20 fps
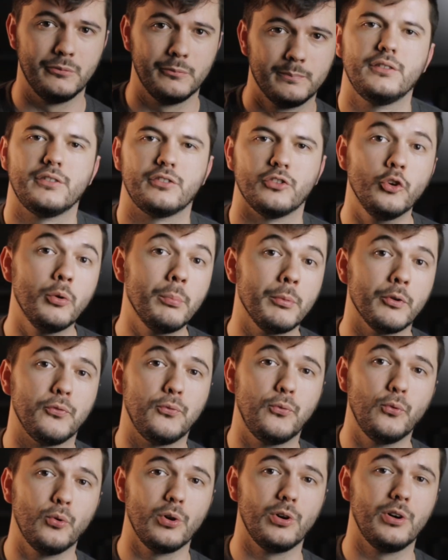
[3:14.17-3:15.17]
So number
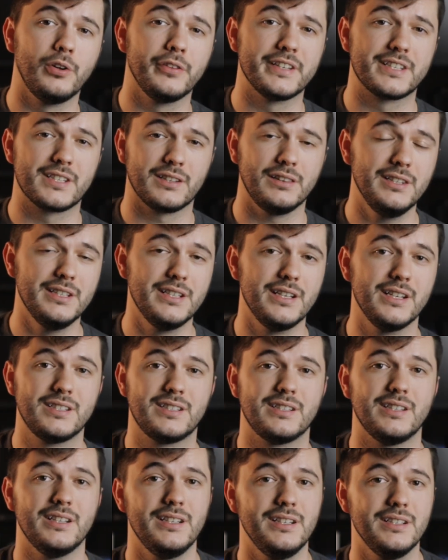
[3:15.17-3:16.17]
4 on this
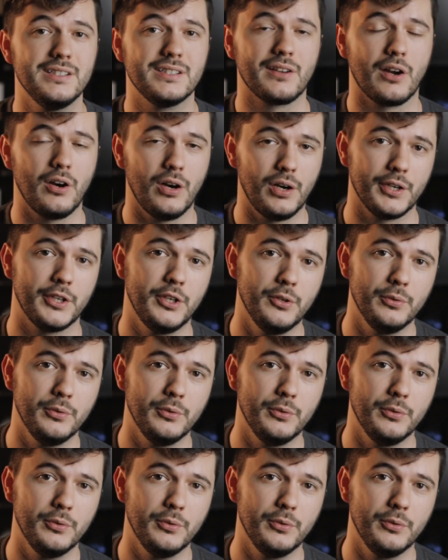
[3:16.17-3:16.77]
list is Audio